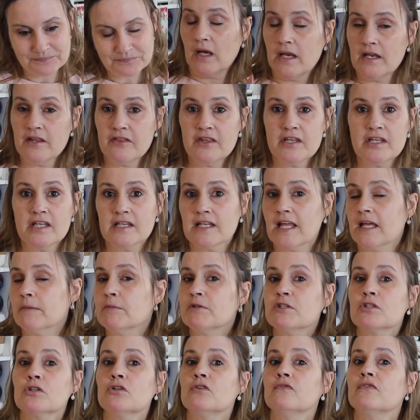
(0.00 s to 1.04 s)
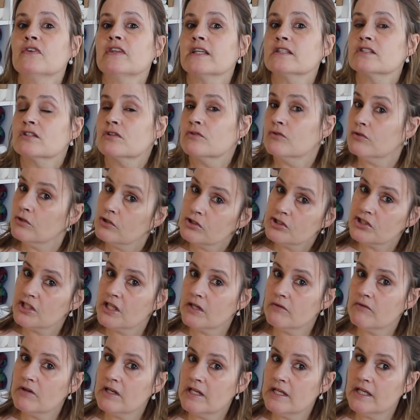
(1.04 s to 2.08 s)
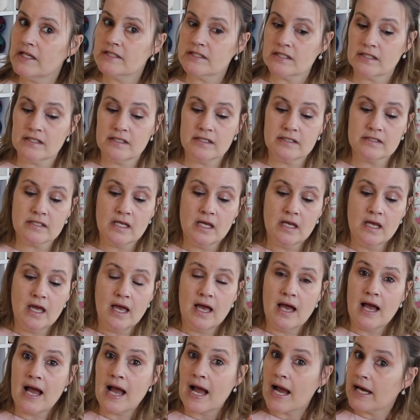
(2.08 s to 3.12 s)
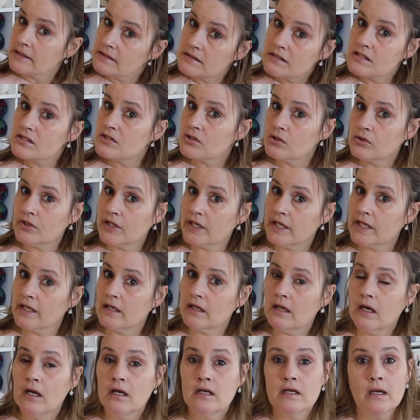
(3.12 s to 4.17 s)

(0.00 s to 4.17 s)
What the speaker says: Anything you'd like me to cover that's crochet related, hand sewing,